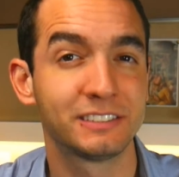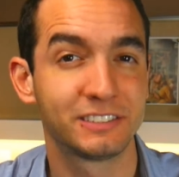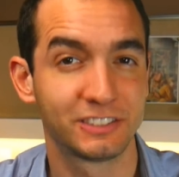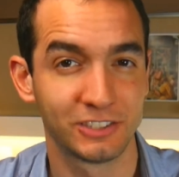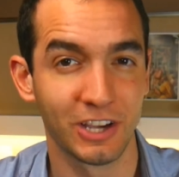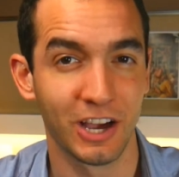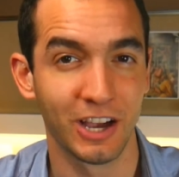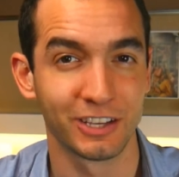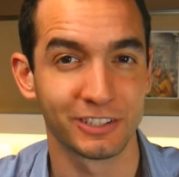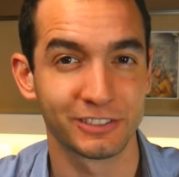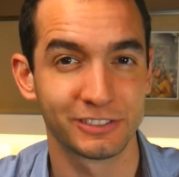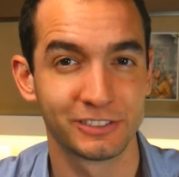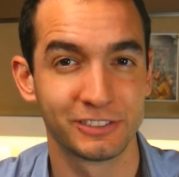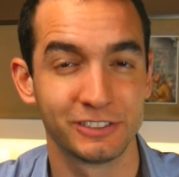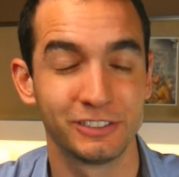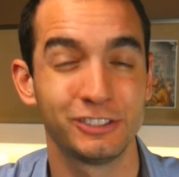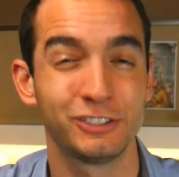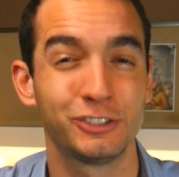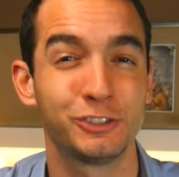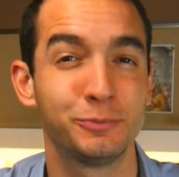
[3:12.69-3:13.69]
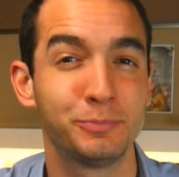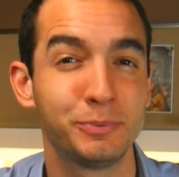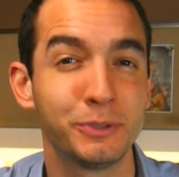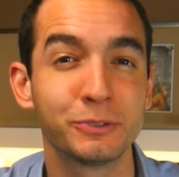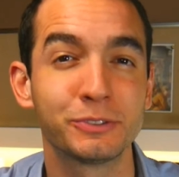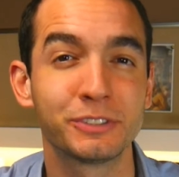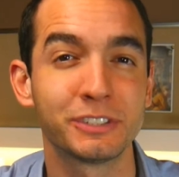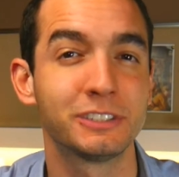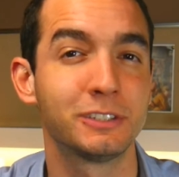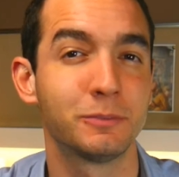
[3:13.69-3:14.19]
Sykes
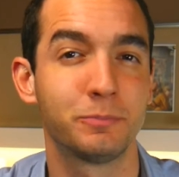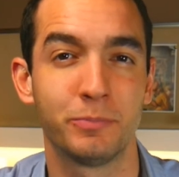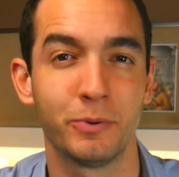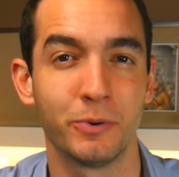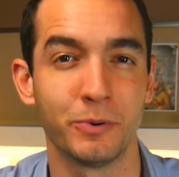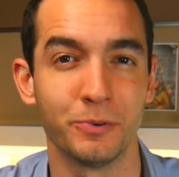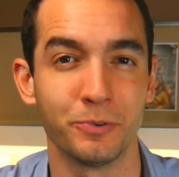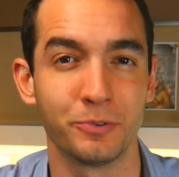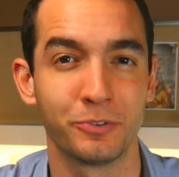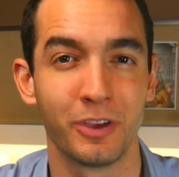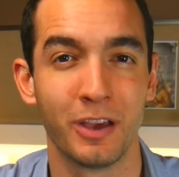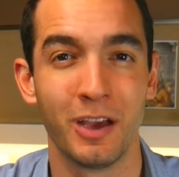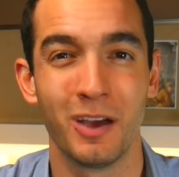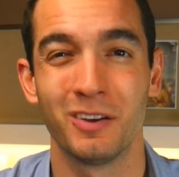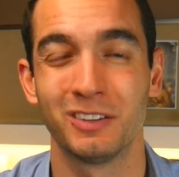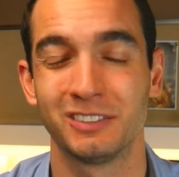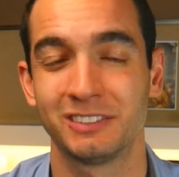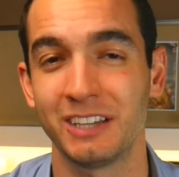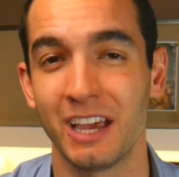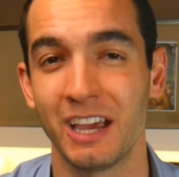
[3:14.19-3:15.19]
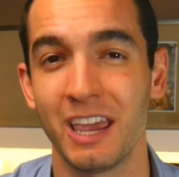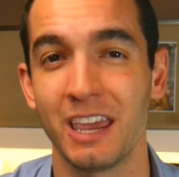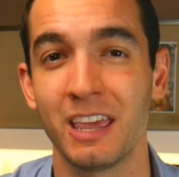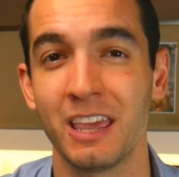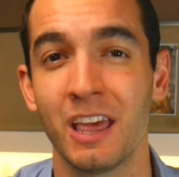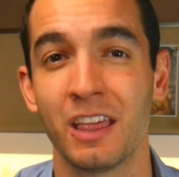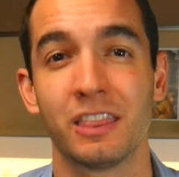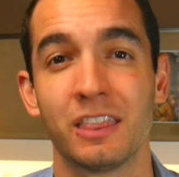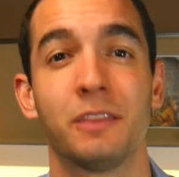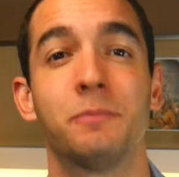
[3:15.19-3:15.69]
disputed the polls,
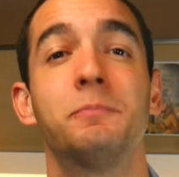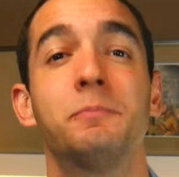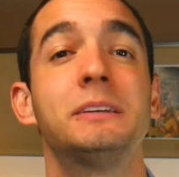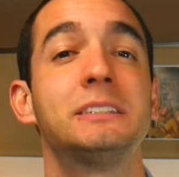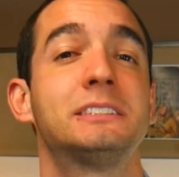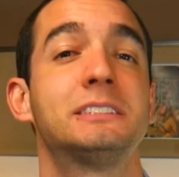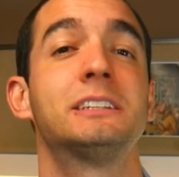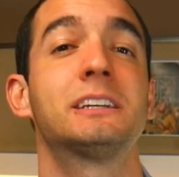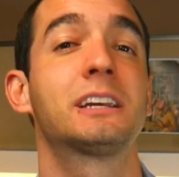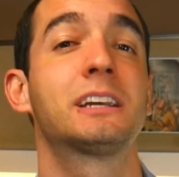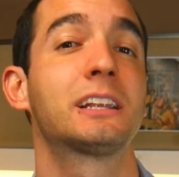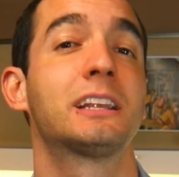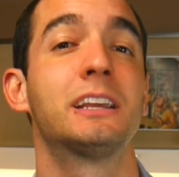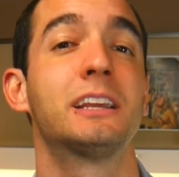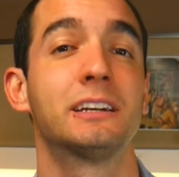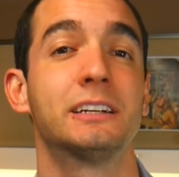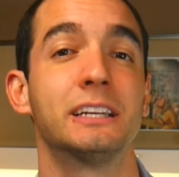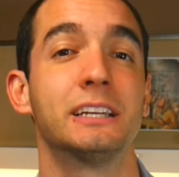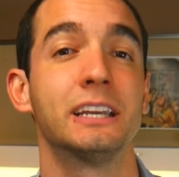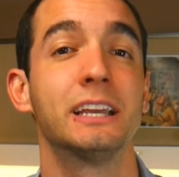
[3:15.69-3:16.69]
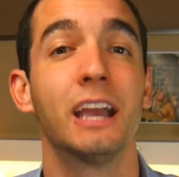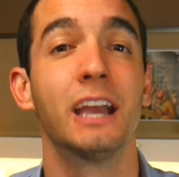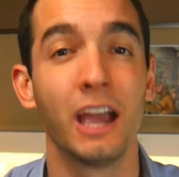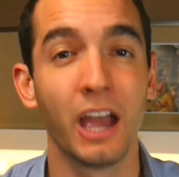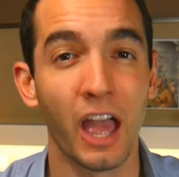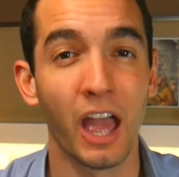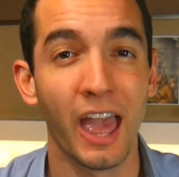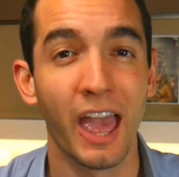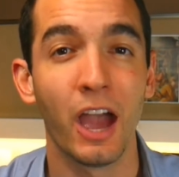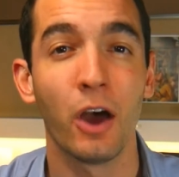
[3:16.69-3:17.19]
saying that Mr Cleary
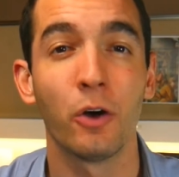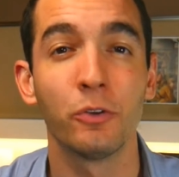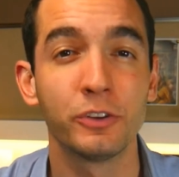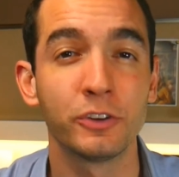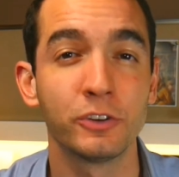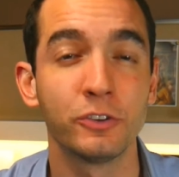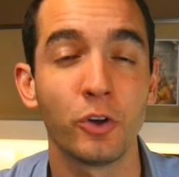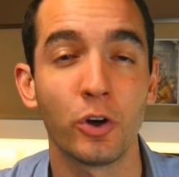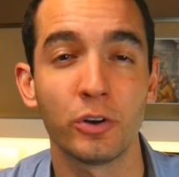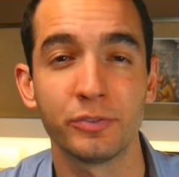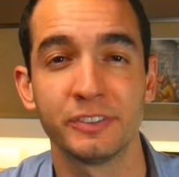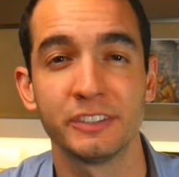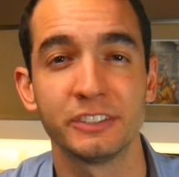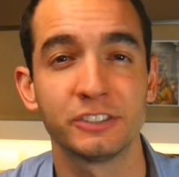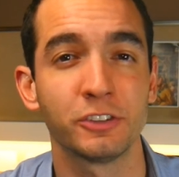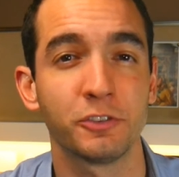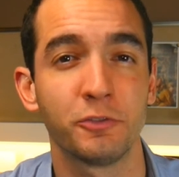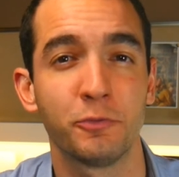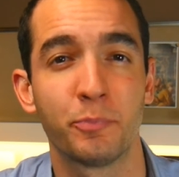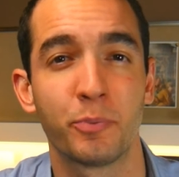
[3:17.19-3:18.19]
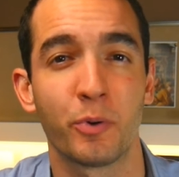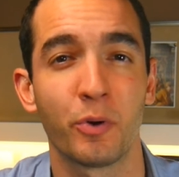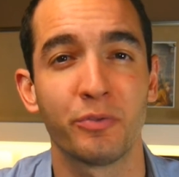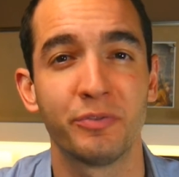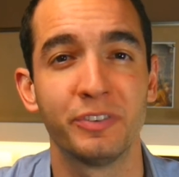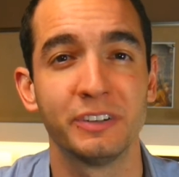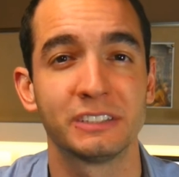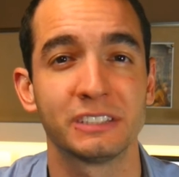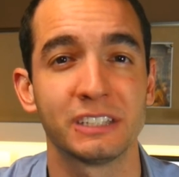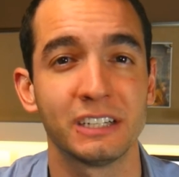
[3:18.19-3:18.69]
held an office of
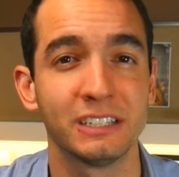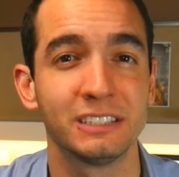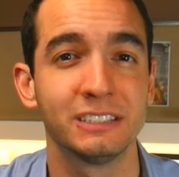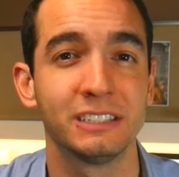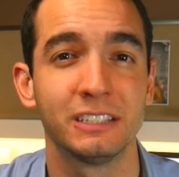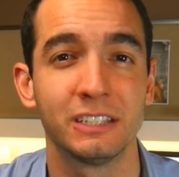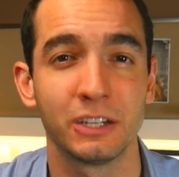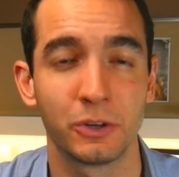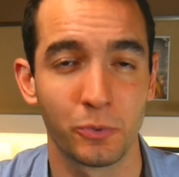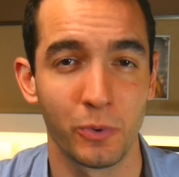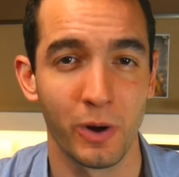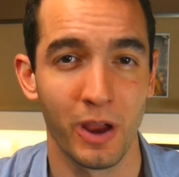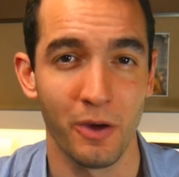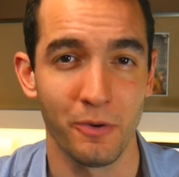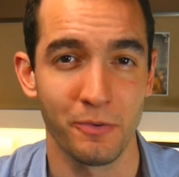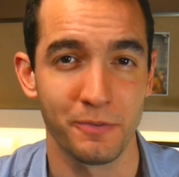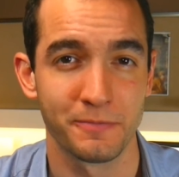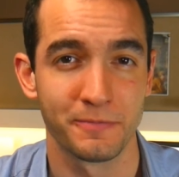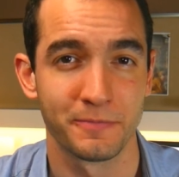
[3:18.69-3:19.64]
profit under the Crown.